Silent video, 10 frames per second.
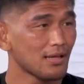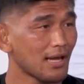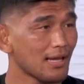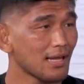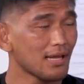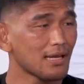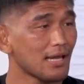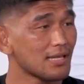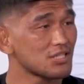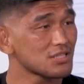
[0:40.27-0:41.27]
and, and
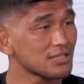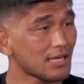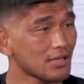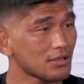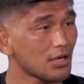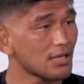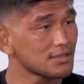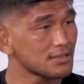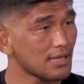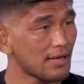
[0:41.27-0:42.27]
and just like constant